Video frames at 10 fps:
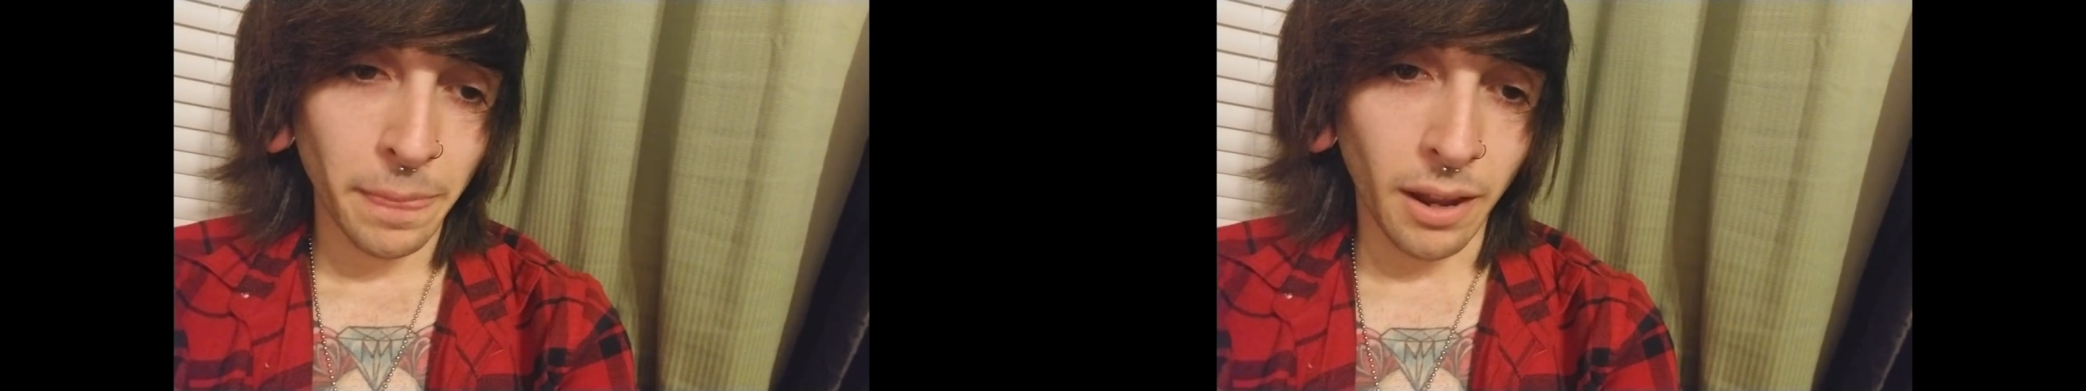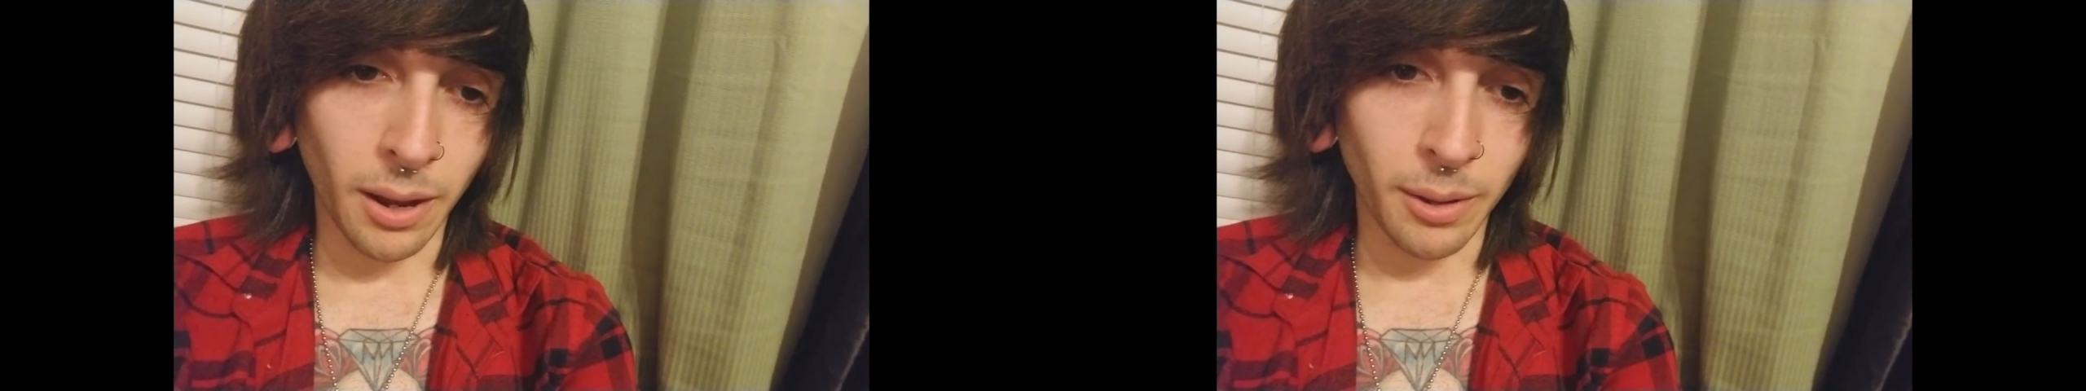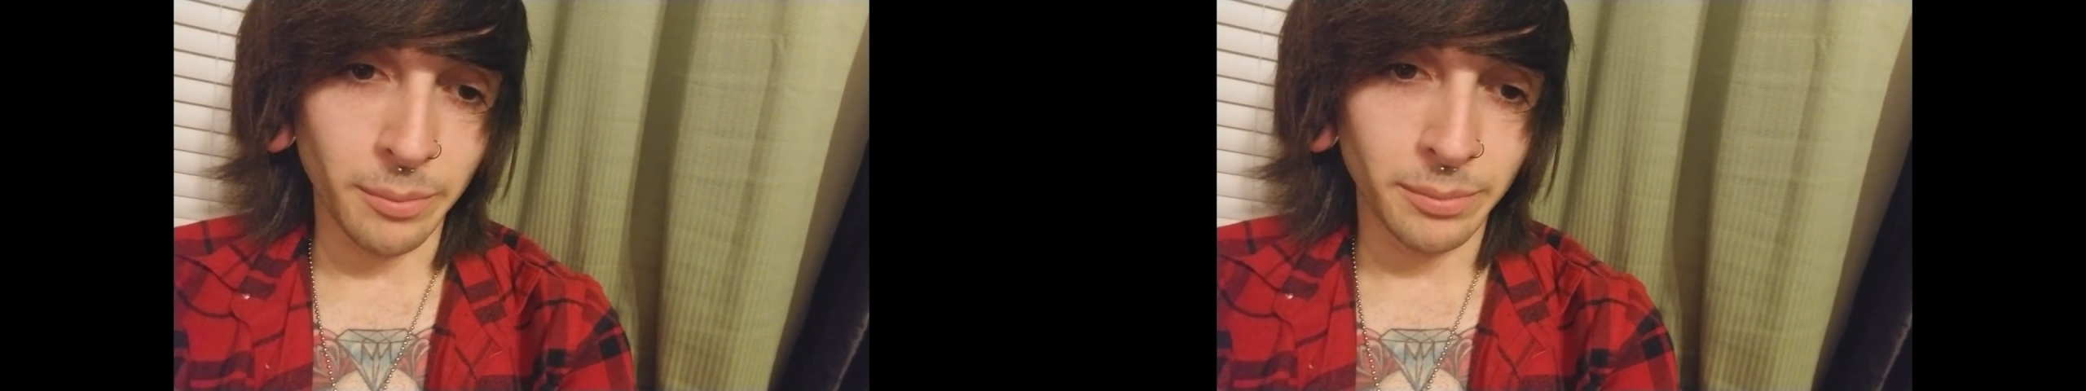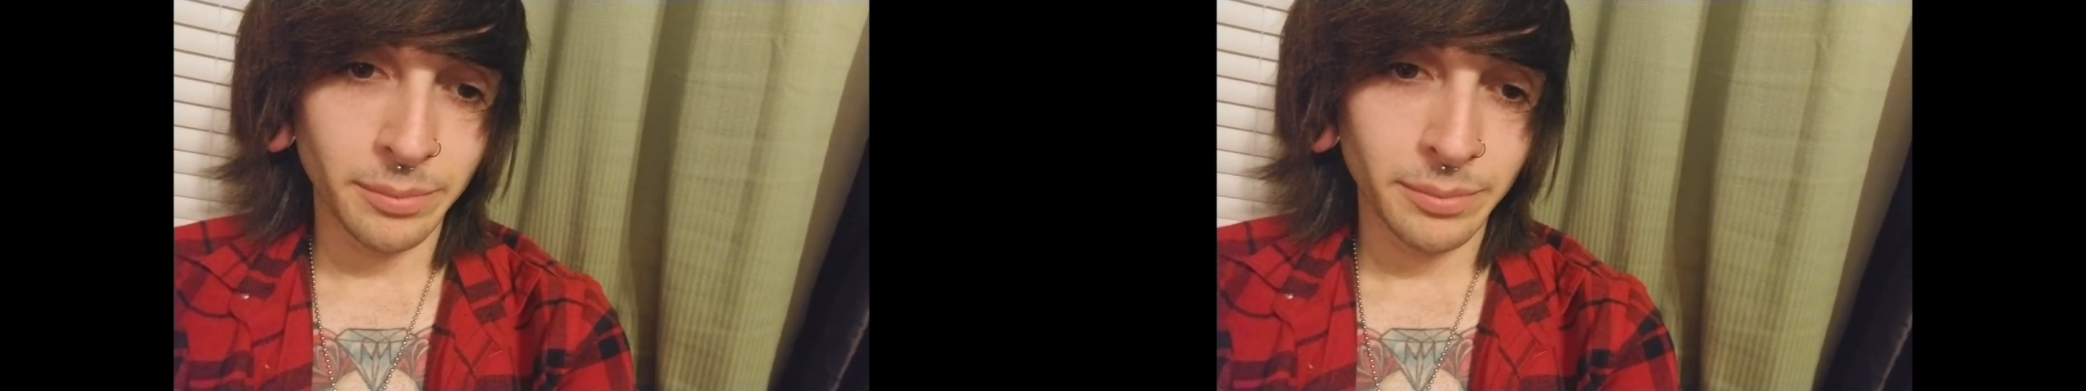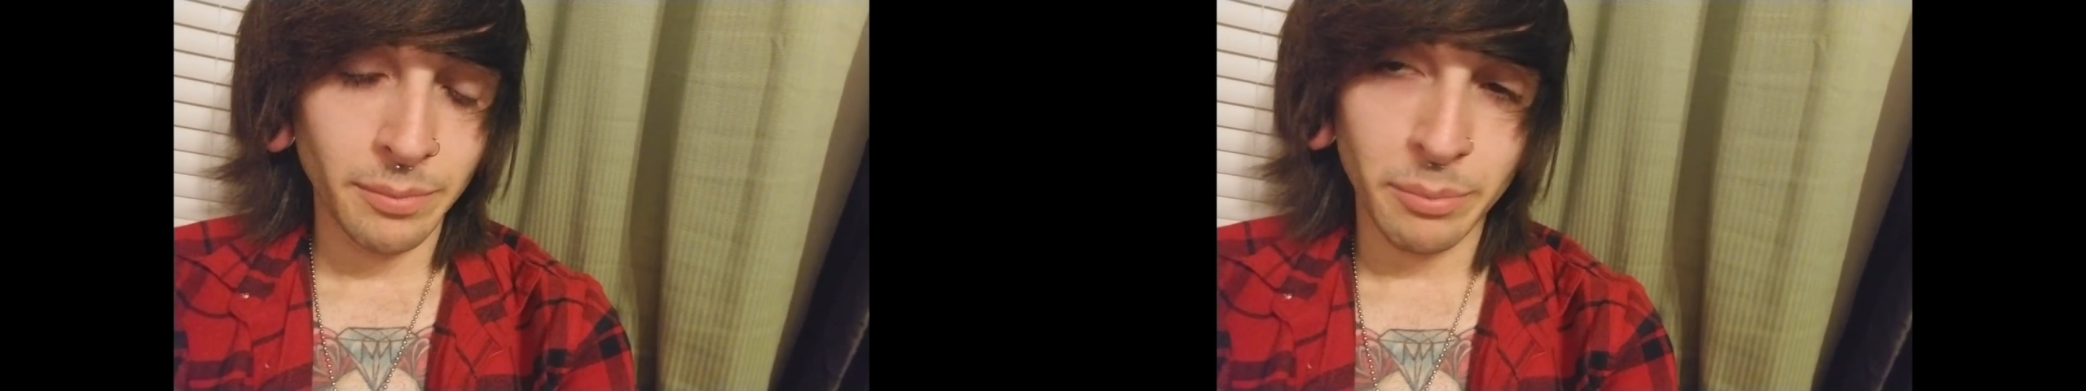
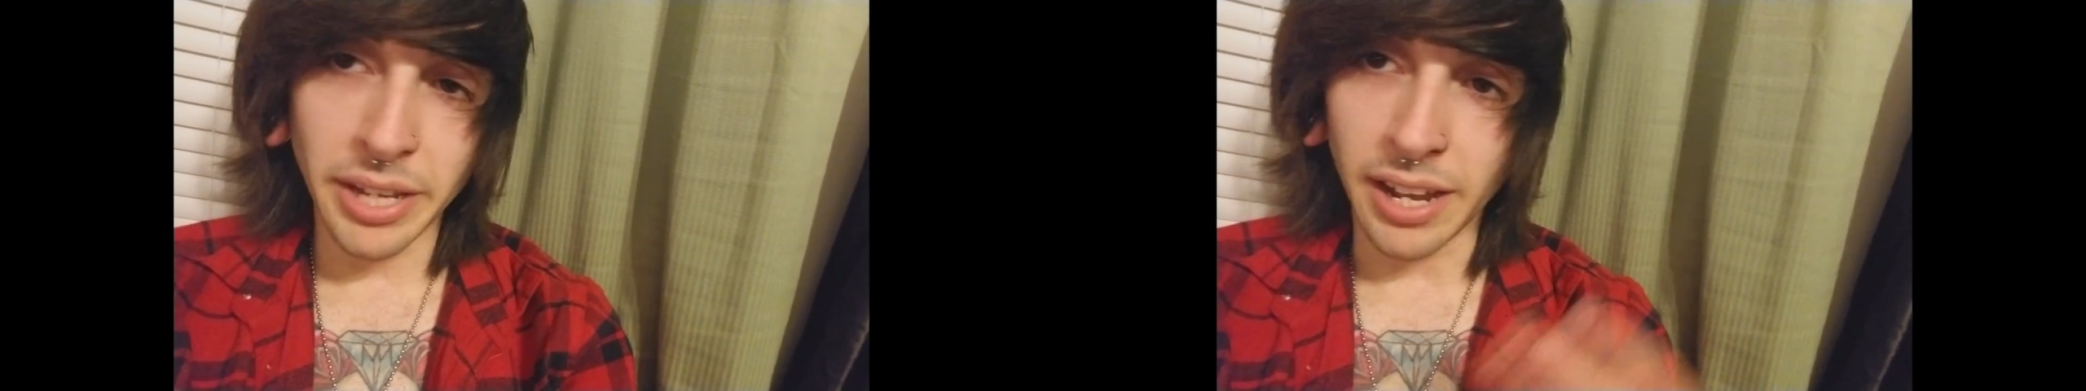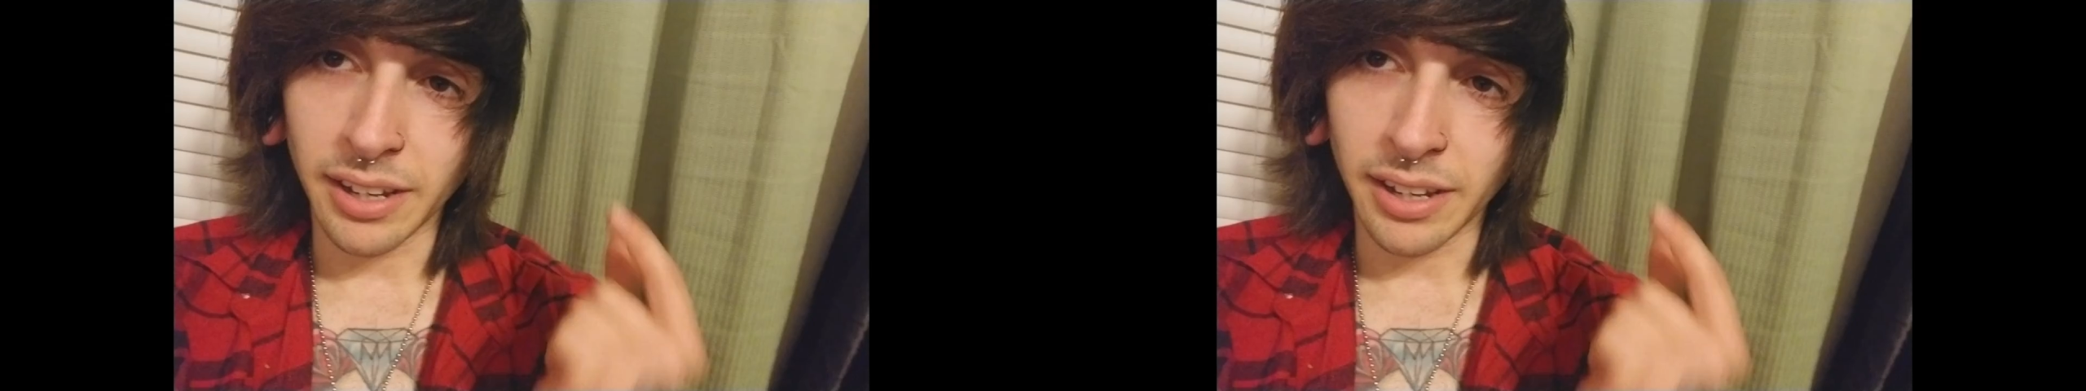But yeah,